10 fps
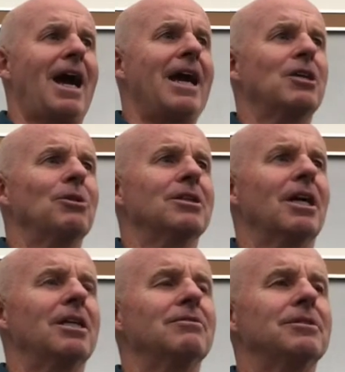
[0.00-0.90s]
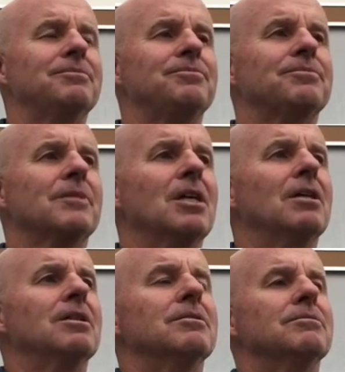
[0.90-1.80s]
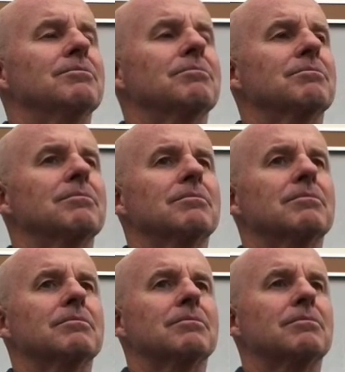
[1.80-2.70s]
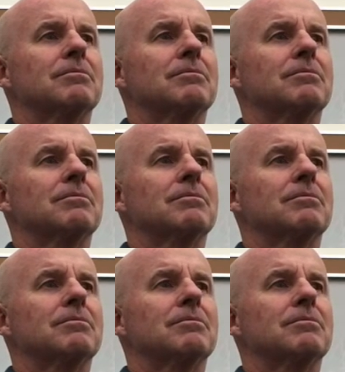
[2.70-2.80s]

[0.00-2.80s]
accurate, kind of? Yeah. They set points.